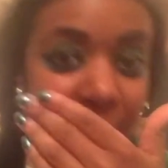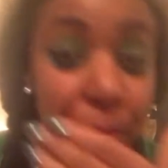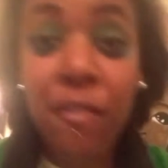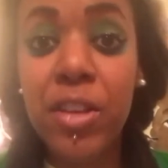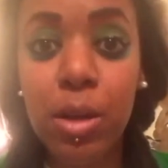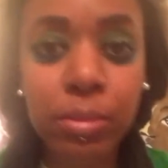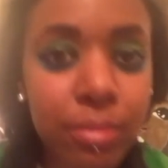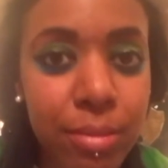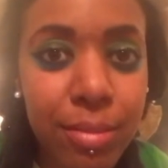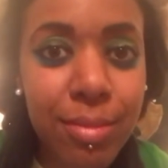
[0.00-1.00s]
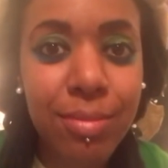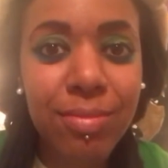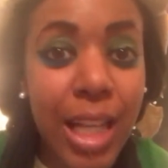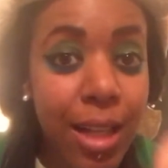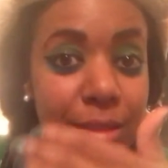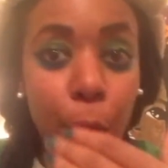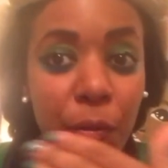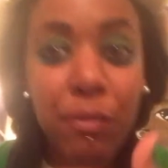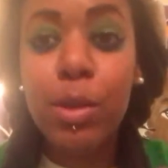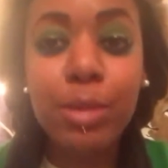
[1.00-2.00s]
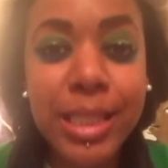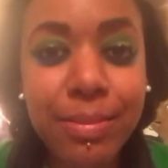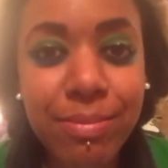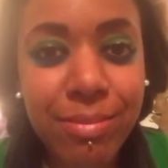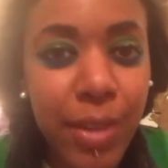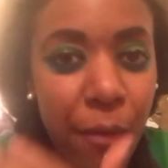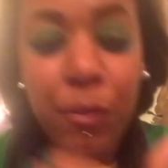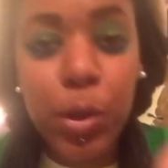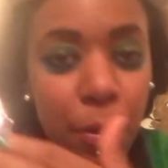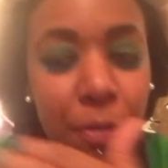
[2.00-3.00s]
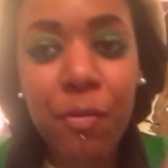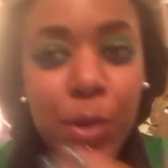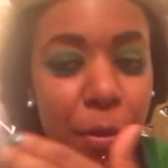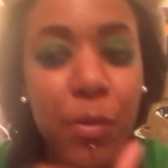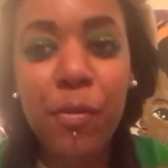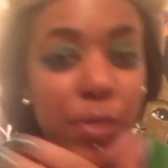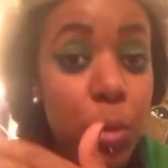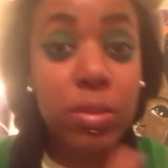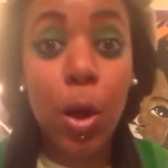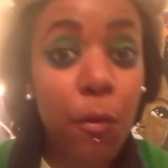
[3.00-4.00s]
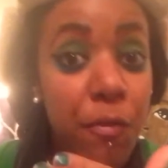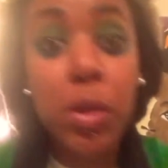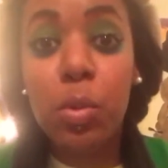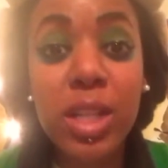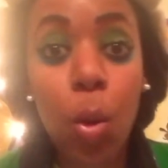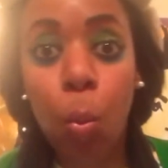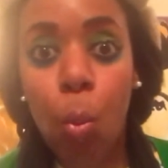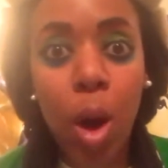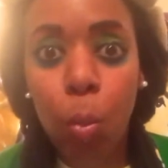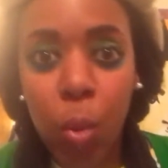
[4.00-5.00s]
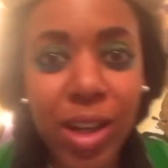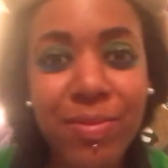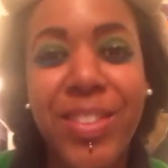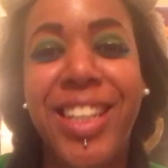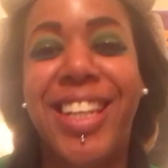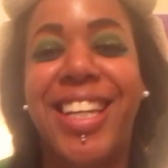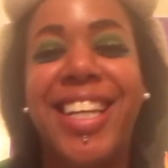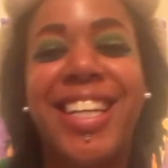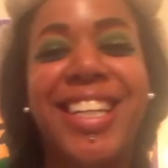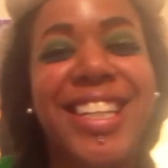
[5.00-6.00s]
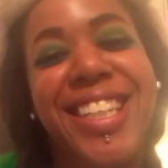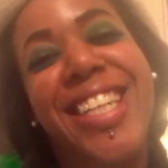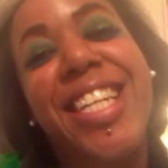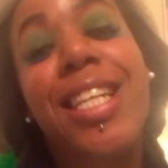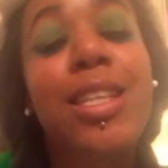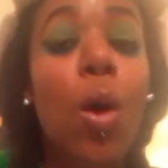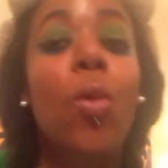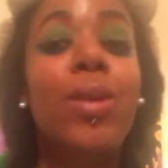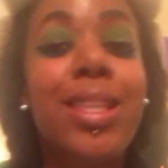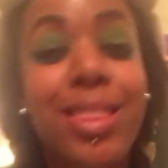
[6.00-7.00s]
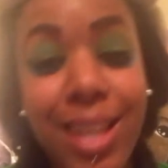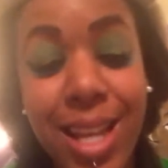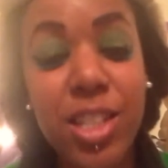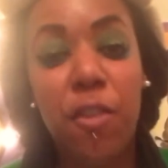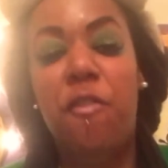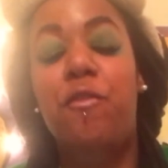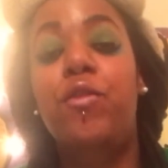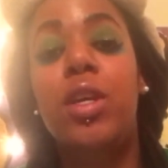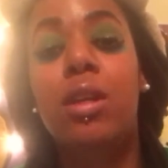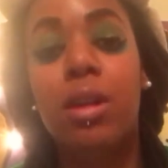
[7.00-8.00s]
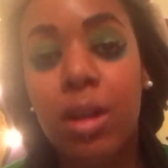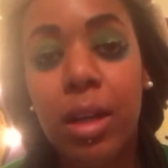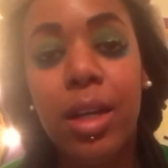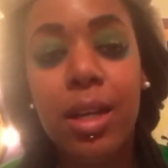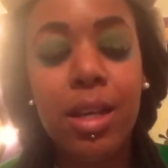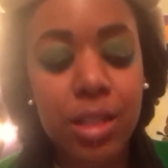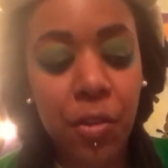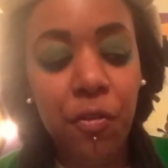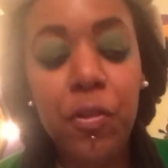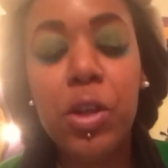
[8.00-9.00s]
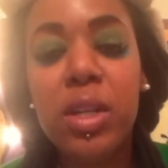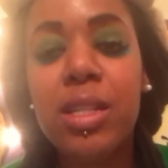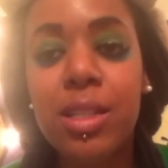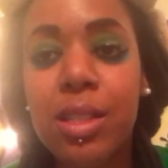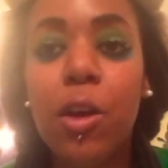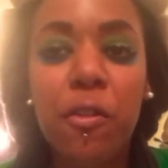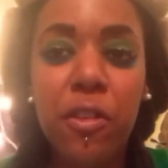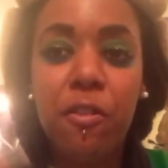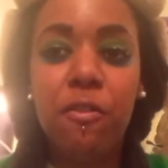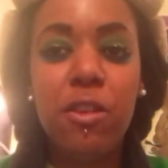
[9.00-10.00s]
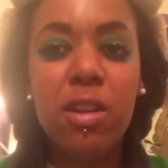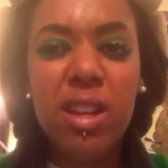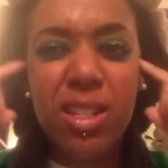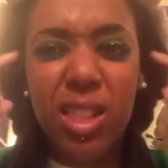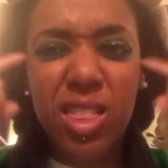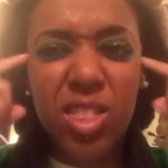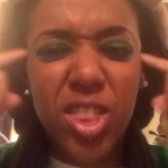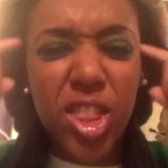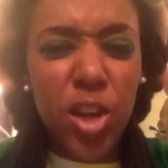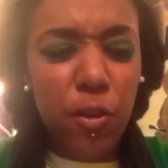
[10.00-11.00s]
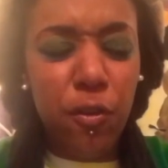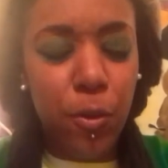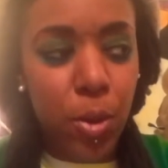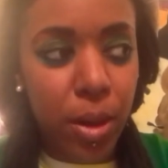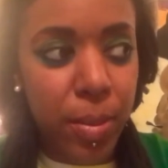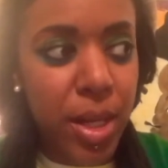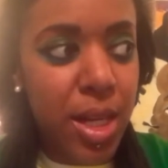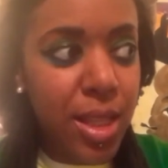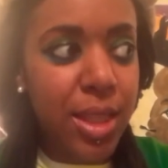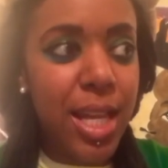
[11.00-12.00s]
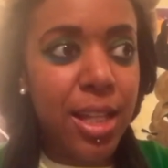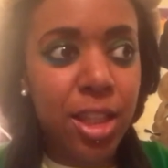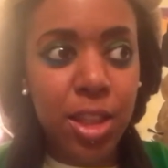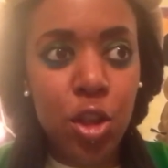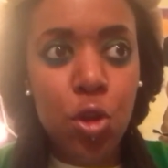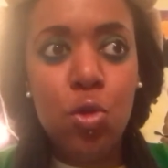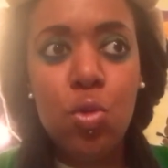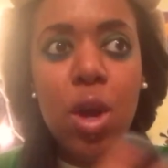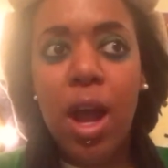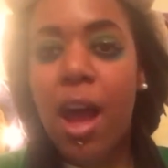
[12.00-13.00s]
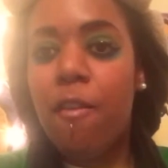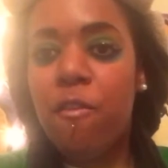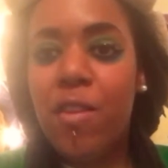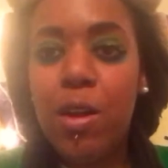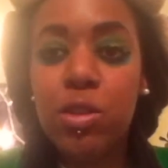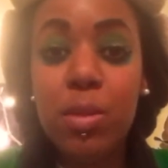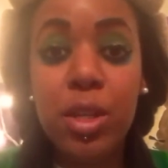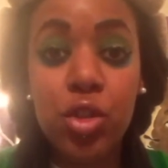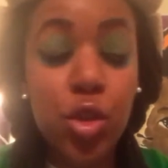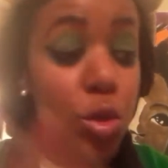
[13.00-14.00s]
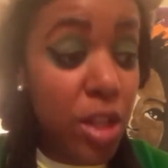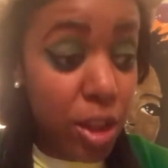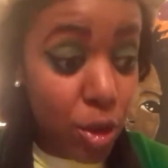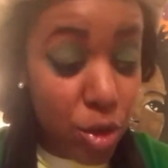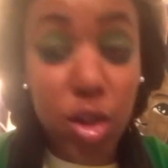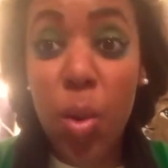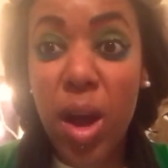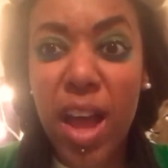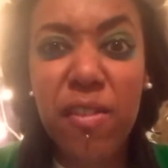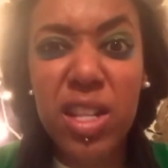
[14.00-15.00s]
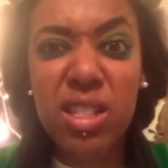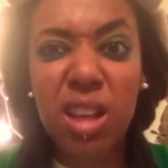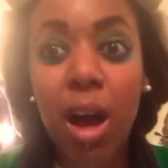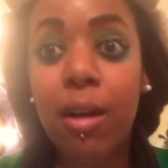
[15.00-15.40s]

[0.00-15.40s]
Fear. Don't fear it. Fear. Don't fear it. The only thing to fear is fear itself, and fear is a thought form that you have found to be true that there's no evidence of.